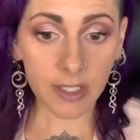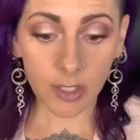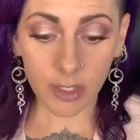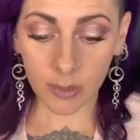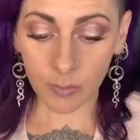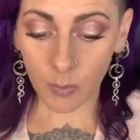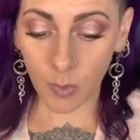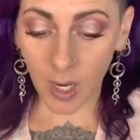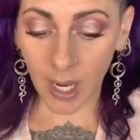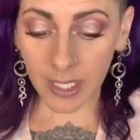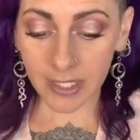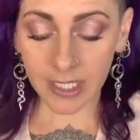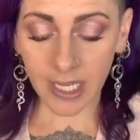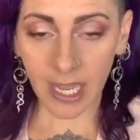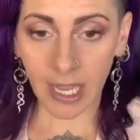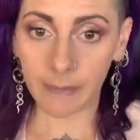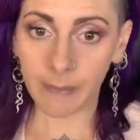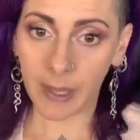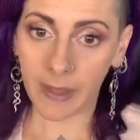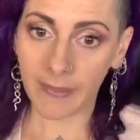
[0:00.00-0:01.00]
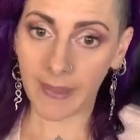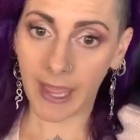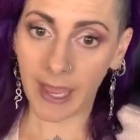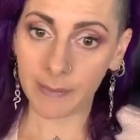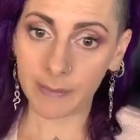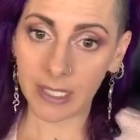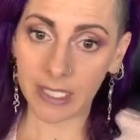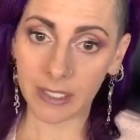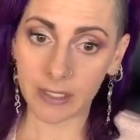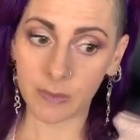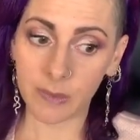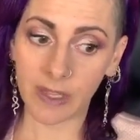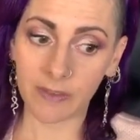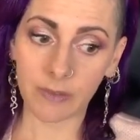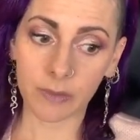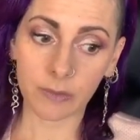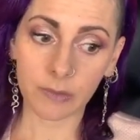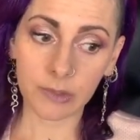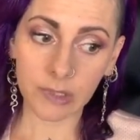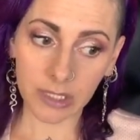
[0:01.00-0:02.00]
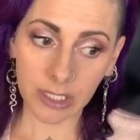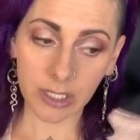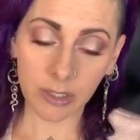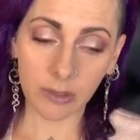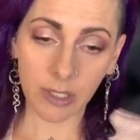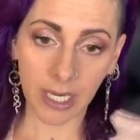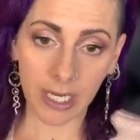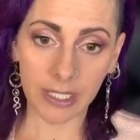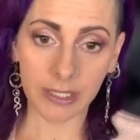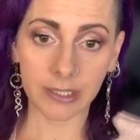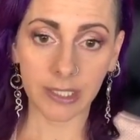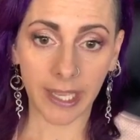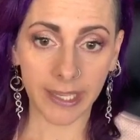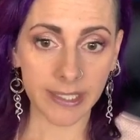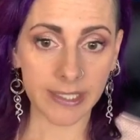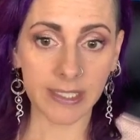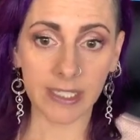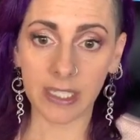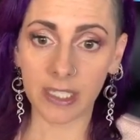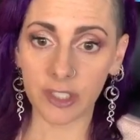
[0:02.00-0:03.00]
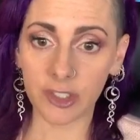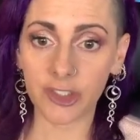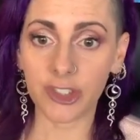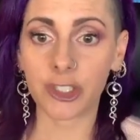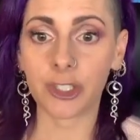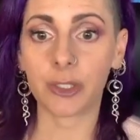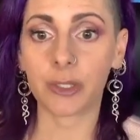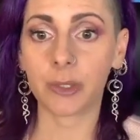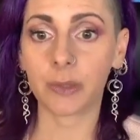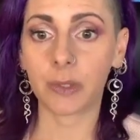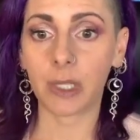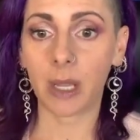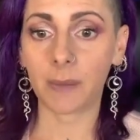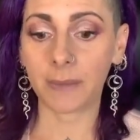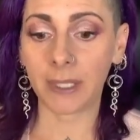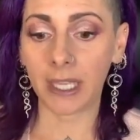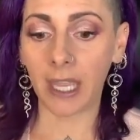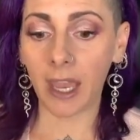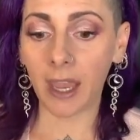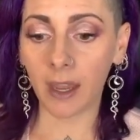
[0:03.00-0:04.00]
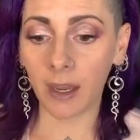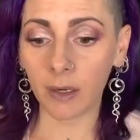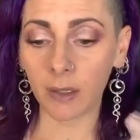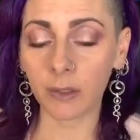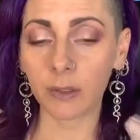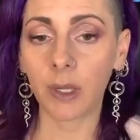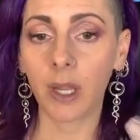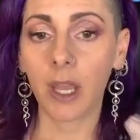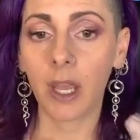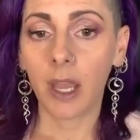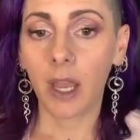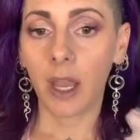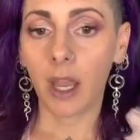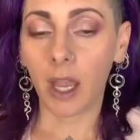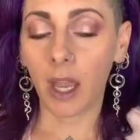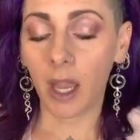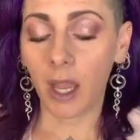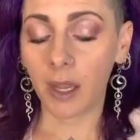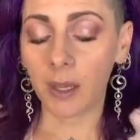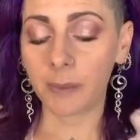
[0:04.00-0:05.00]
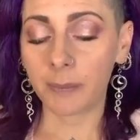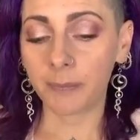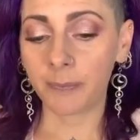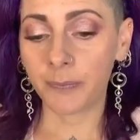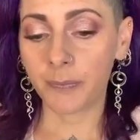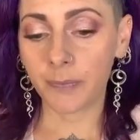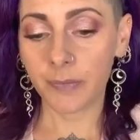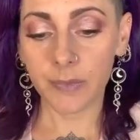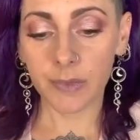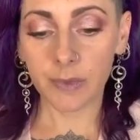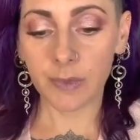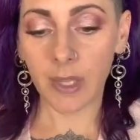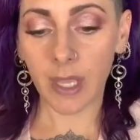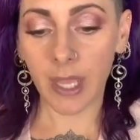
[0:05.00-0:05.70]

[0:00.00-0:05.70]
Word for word: So you want to hop on that because we have a really great legacy issue coming out. Um,